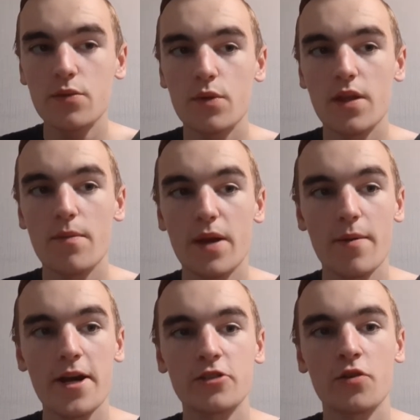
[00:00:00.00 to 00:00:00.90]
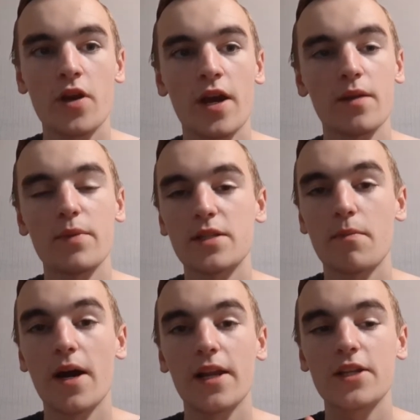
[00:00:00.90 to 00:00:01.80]
with a bigger battery and better
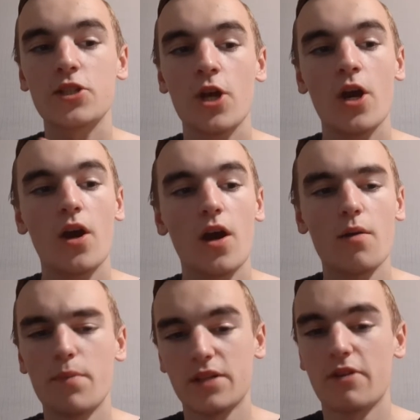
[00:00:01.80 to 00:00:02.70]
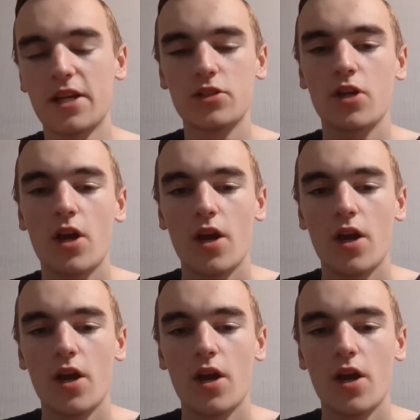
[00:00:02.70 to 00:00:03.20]
mileage uh, better range.